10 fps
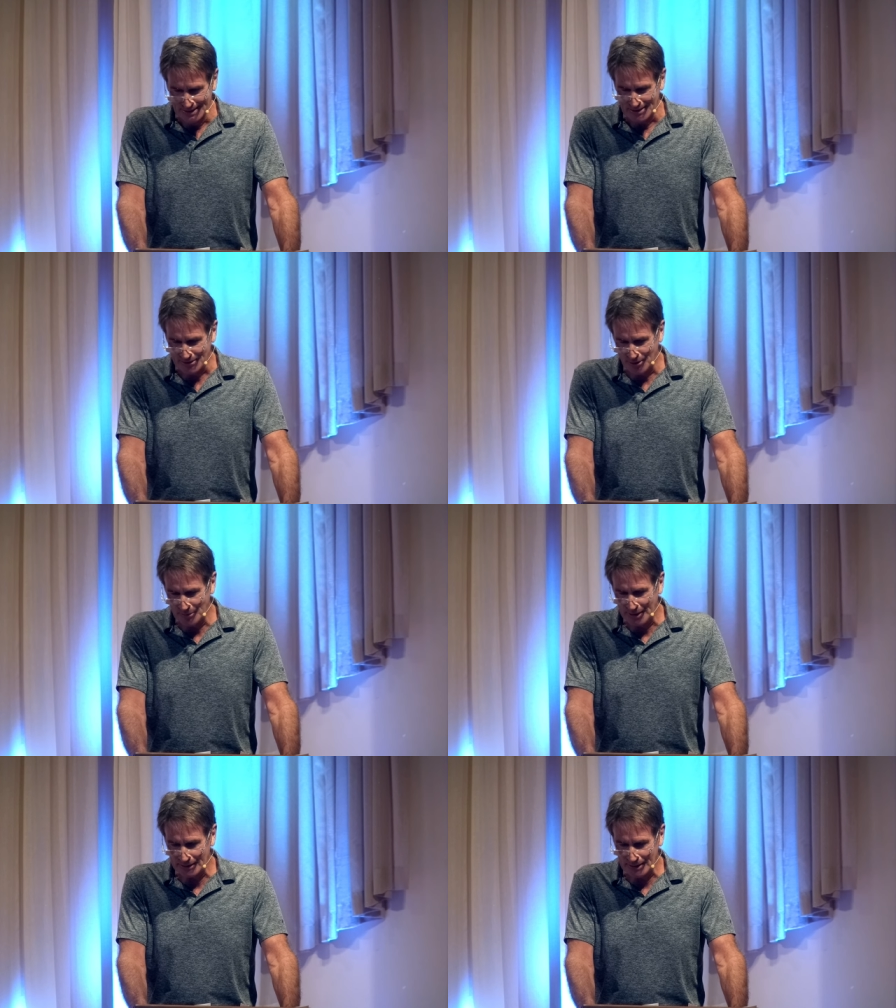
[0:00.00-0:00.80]

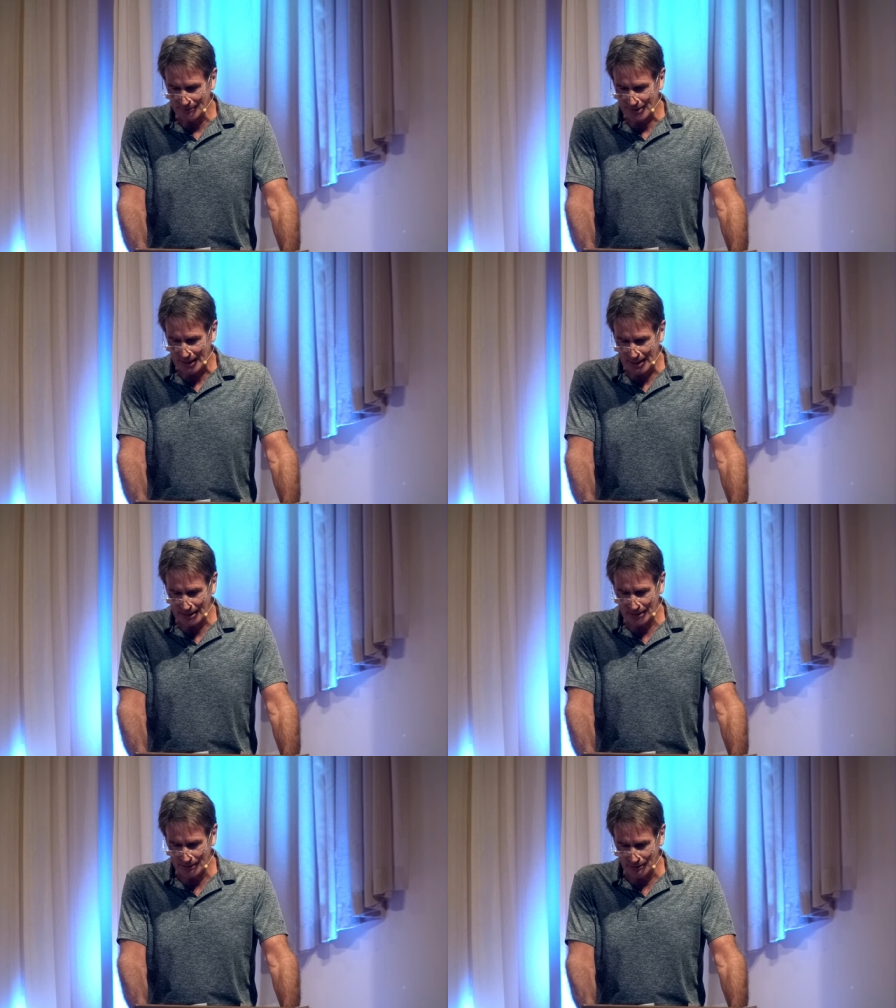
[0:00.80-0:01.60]
Assuming you live to
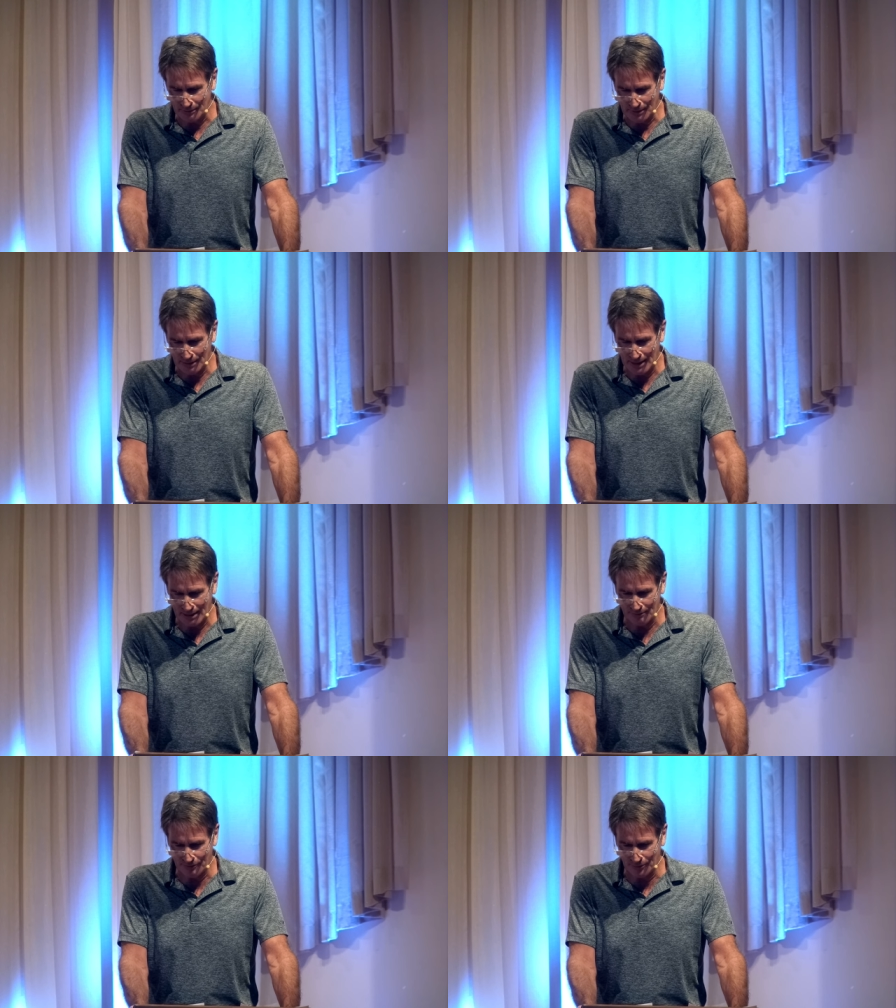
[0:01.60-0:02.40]
80, you will
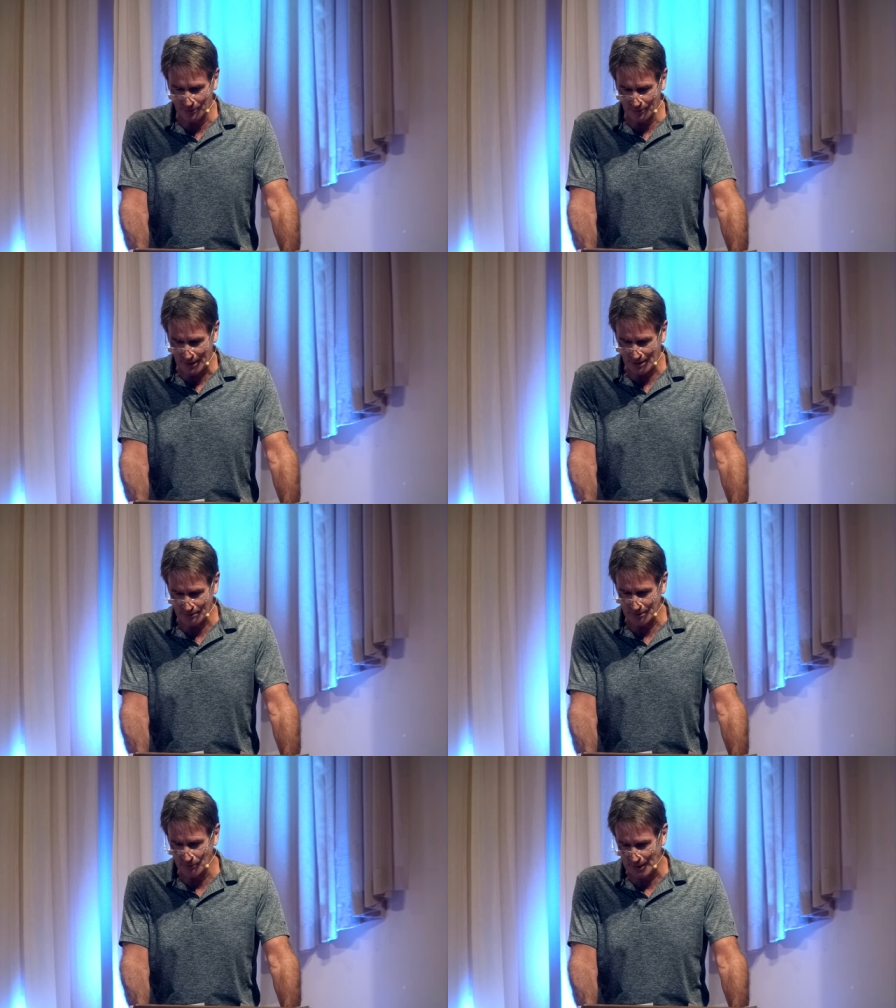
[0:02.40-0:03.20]
have
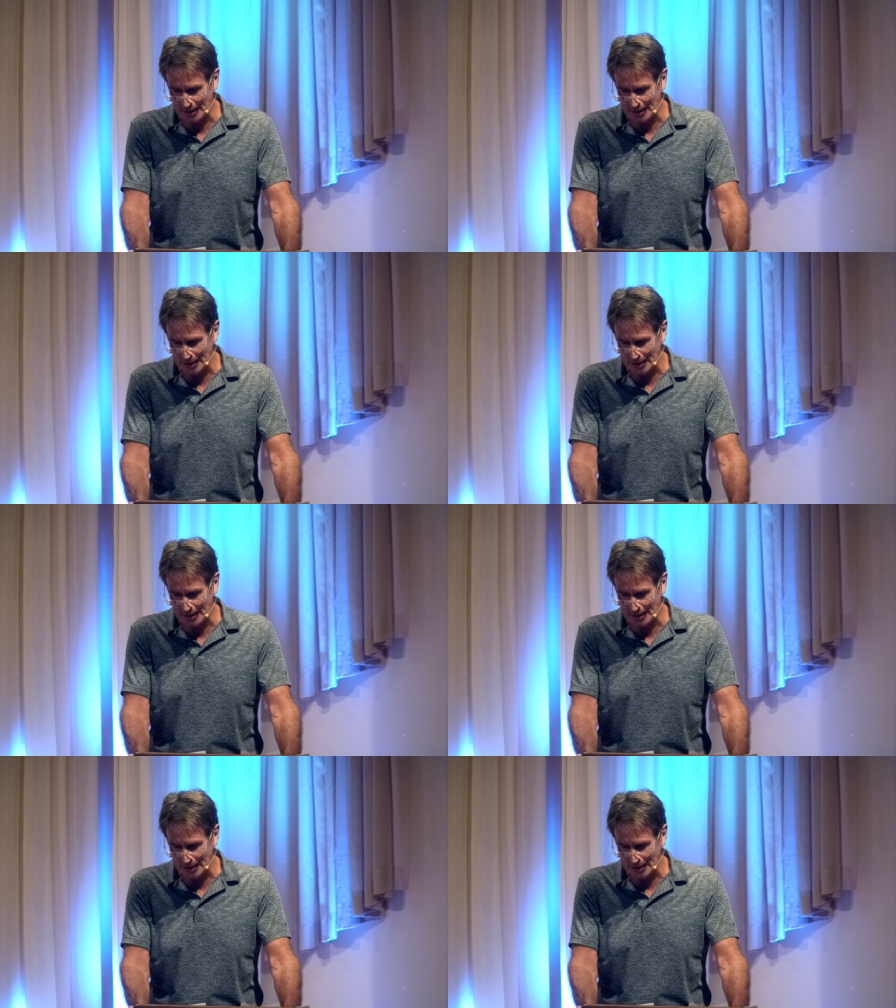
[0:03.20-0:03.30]
4,000